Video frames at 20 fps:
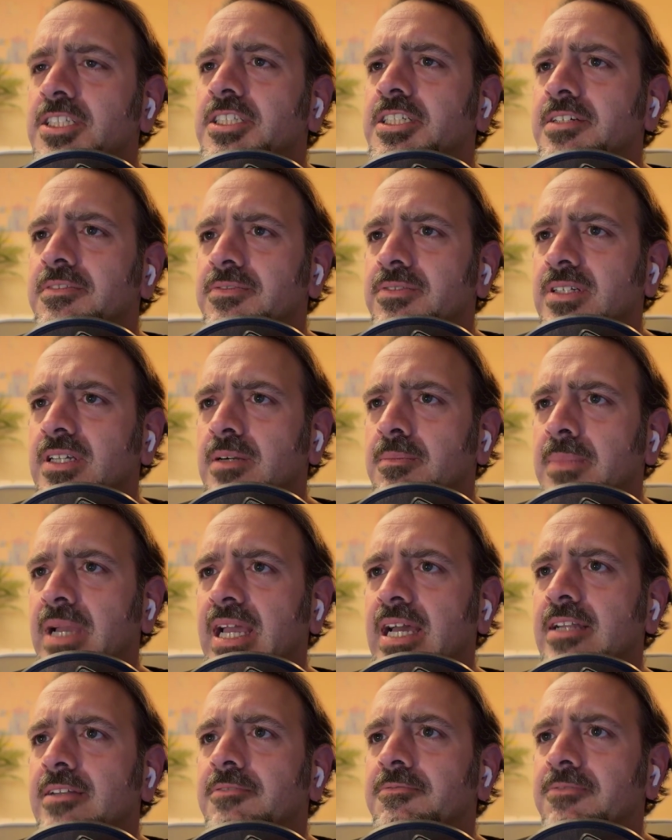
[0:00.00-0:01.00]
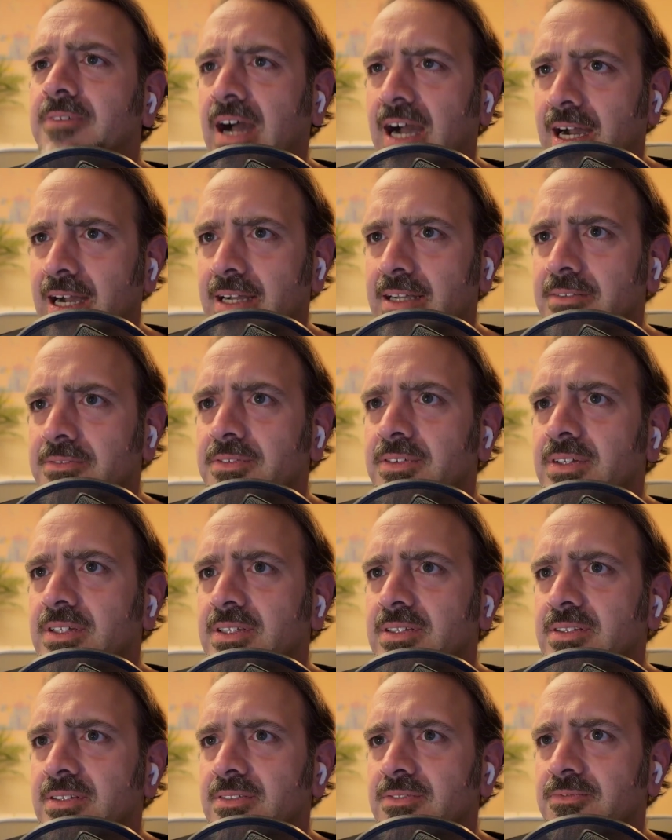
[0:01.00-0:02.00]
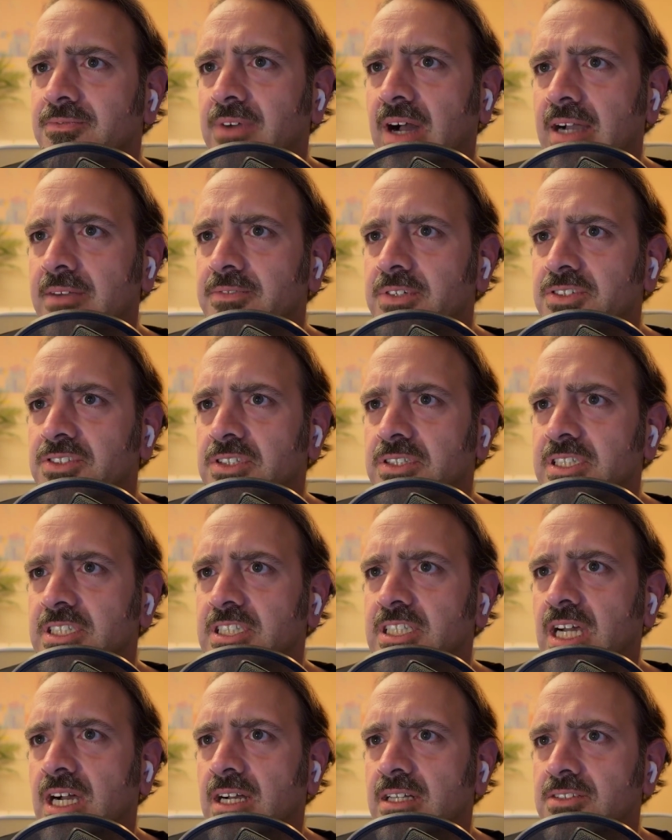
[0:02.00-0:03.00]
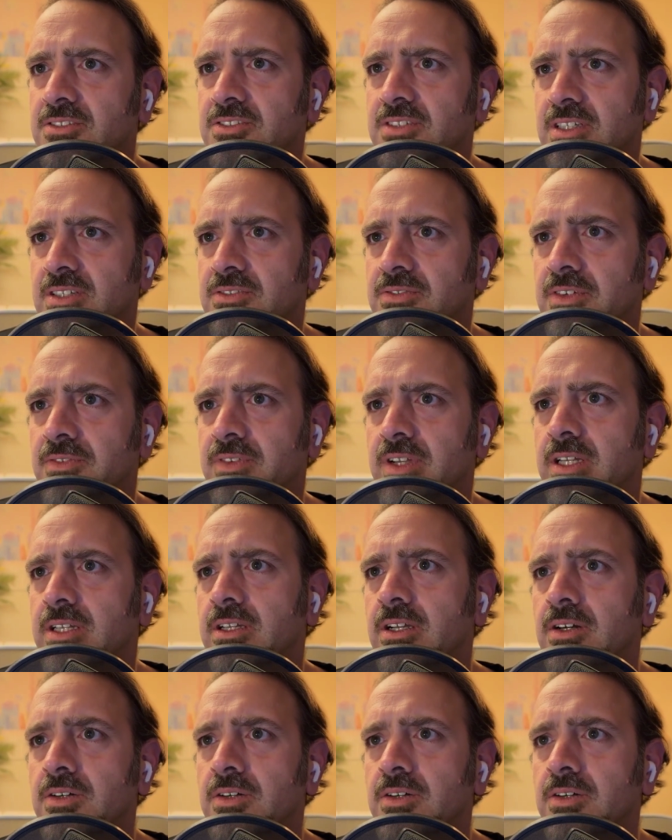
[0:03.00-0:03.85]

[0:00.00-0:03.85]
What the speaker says: Shift Command 5. 5 for screenshot, 6 for video,